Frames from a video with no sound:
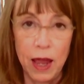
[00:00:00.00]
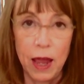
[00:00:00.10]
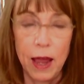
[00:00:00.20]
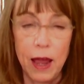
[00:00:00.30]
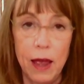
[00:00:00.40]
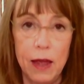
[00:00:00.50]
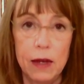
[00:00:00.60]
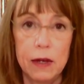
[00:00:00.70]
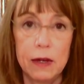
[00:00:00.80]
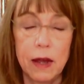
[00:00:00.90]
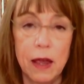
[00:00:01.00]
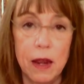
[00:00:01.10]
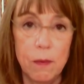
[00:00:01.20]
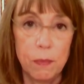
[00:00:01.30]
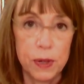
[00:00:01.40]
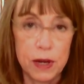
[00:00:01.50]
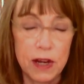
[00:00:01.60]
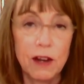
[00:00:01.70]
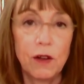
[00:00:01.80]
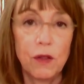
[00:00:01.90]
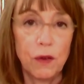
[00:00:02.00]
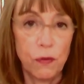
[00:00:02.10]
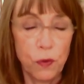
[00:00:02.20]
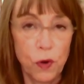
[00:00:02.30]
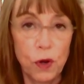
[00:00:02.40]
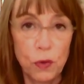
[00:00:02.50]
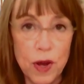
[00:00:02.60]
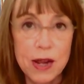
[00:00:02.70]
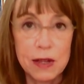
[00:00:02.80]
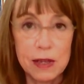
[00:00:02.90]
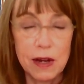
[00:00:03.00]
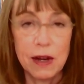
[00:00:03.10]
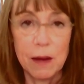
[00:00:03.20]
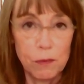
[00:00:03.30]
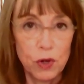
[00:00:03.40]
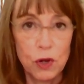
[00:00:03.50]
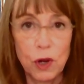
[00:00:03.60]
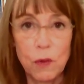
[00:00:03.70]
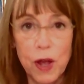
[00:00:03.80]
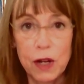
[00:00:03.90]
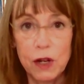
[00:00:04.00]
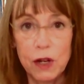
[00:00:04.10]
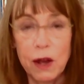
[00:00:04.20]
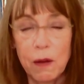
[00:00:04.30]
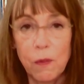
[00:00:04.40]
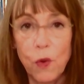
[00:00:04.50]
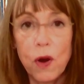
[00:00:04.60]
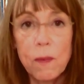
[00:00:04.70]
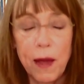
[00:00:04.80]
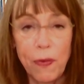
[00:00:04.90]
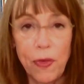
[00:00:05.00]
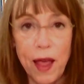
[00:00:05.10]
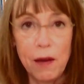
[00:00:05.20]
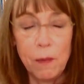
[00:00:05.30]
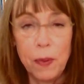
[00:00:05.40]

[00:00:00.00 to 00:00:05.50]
And in particular, the 4 3 incident. I'm sure you'll want to talk more about that.